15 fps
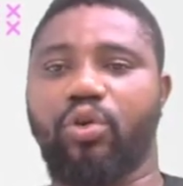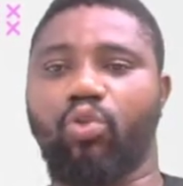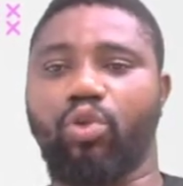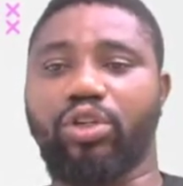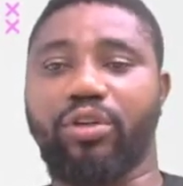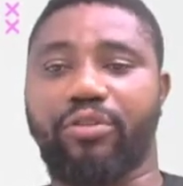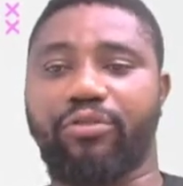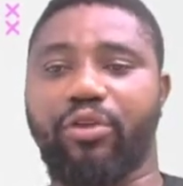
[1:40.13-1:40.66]

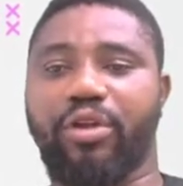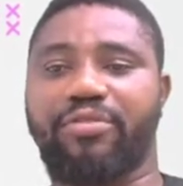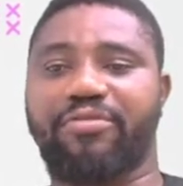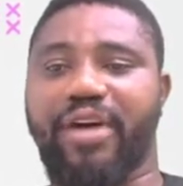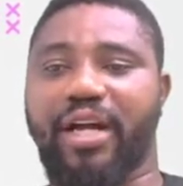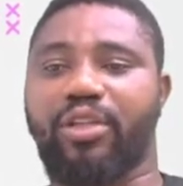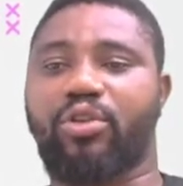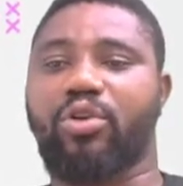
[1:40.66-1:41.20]
Which of the following
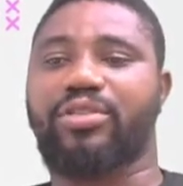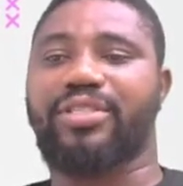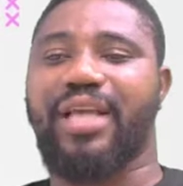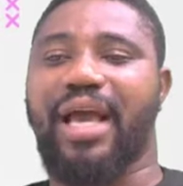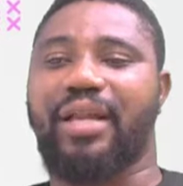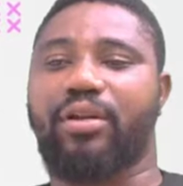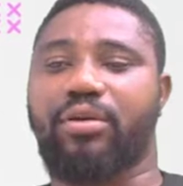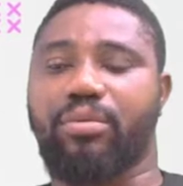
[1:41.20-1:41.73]
factors
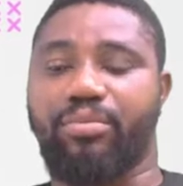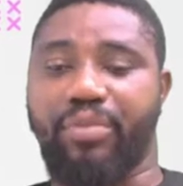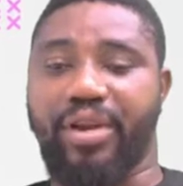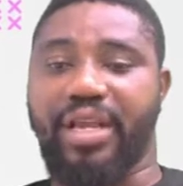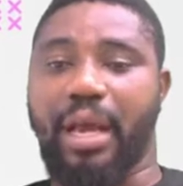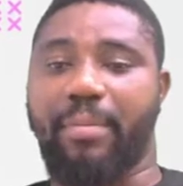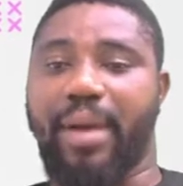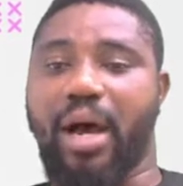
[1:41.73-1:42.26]
can
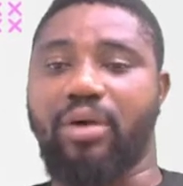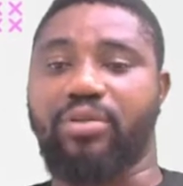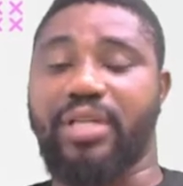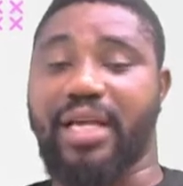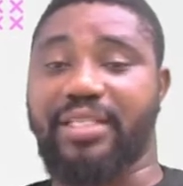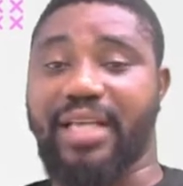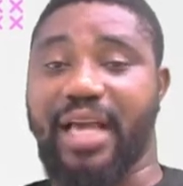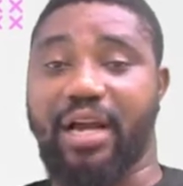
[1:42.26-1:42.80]
bring about,
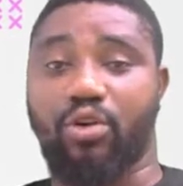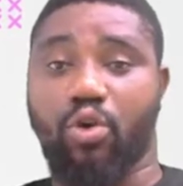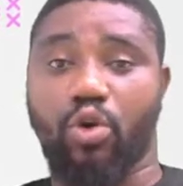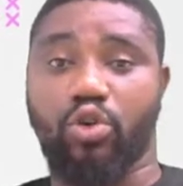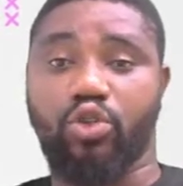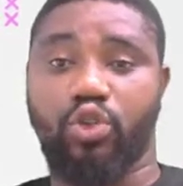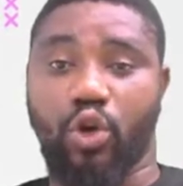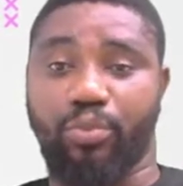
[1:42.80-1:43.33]
that can
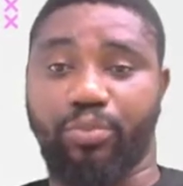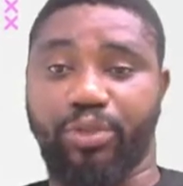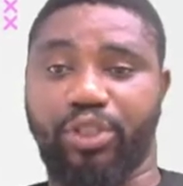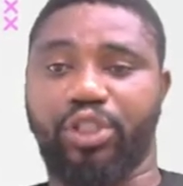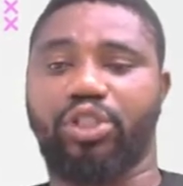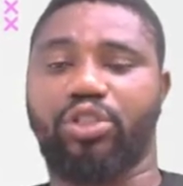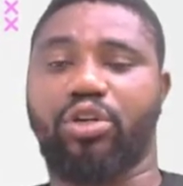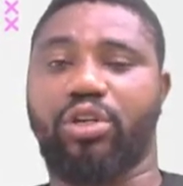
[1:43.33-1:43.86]
cause
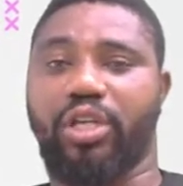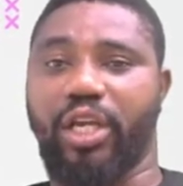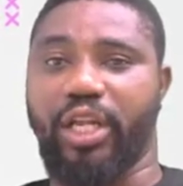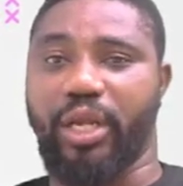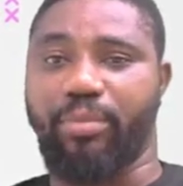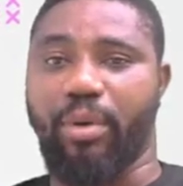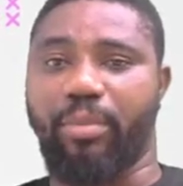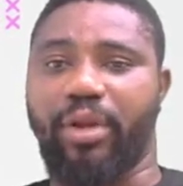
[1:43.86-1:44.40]
competition
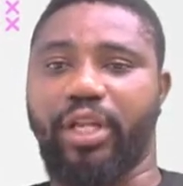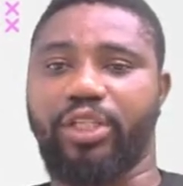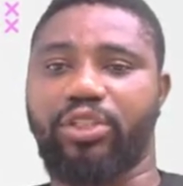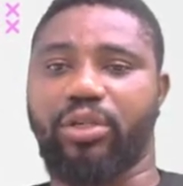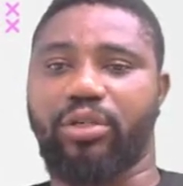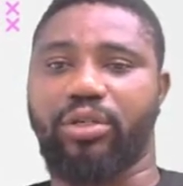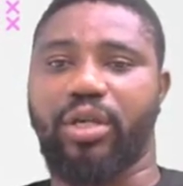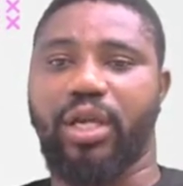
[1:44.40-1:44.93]
in a population?